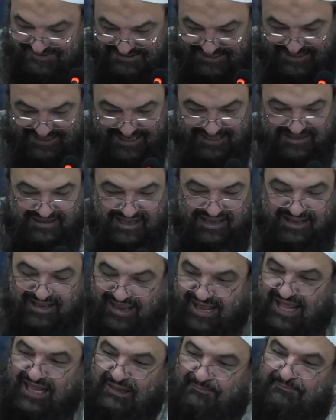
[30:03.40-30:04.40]
facilitating
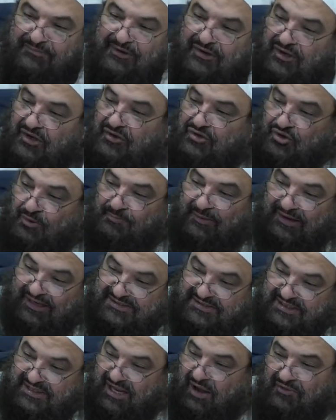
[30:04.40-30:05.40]
the help to
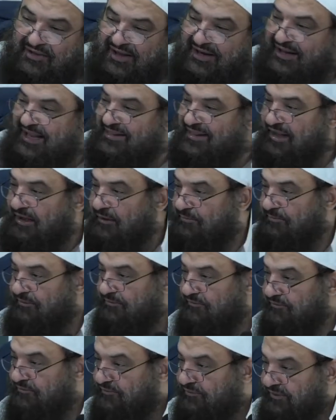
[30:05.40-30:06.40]
Palestine, how are they going to get the help?
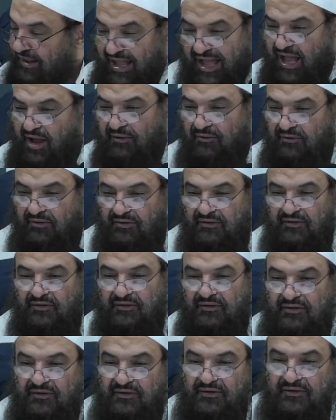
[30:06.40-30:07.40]
How?
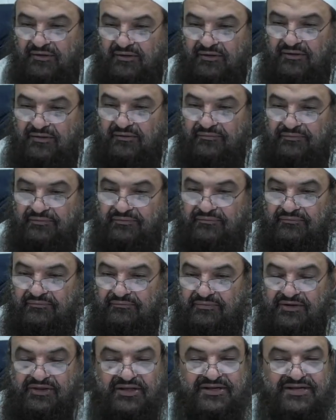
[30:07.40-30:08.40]

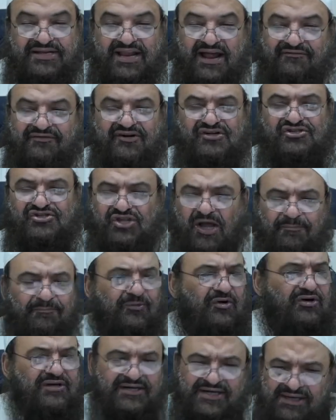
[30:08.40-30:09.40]
But they never
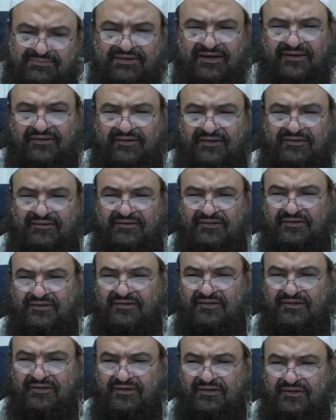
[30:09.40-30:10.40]
stop condemning.
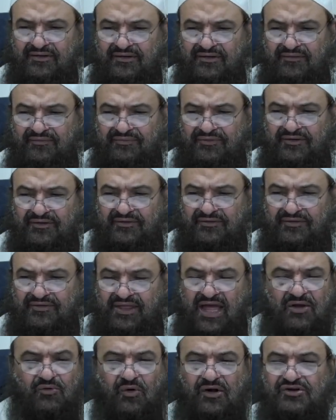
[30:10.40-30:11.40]

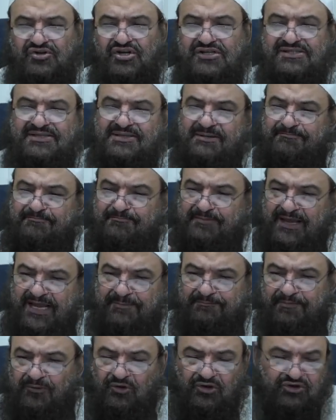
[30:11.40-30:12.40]
They want just the
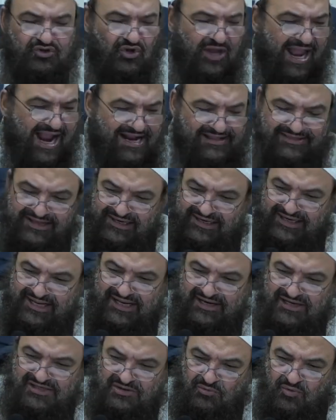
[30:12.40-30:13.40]
people to hate their
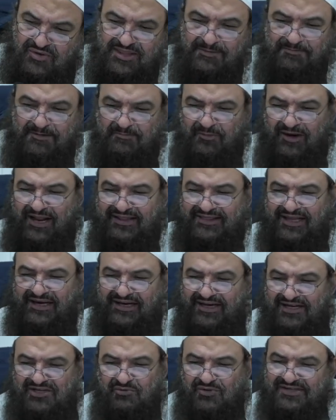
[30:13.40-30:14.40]
leaders. And when the people hate
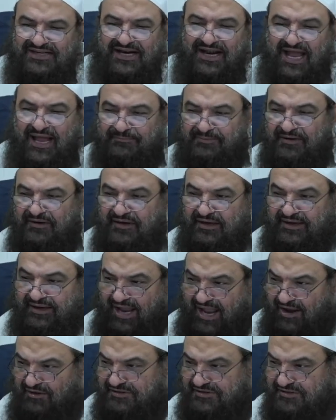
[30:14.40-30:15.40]
their leaders, what's going to happen?
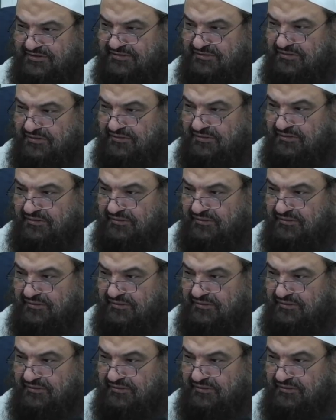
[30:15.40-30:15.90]
Chaos.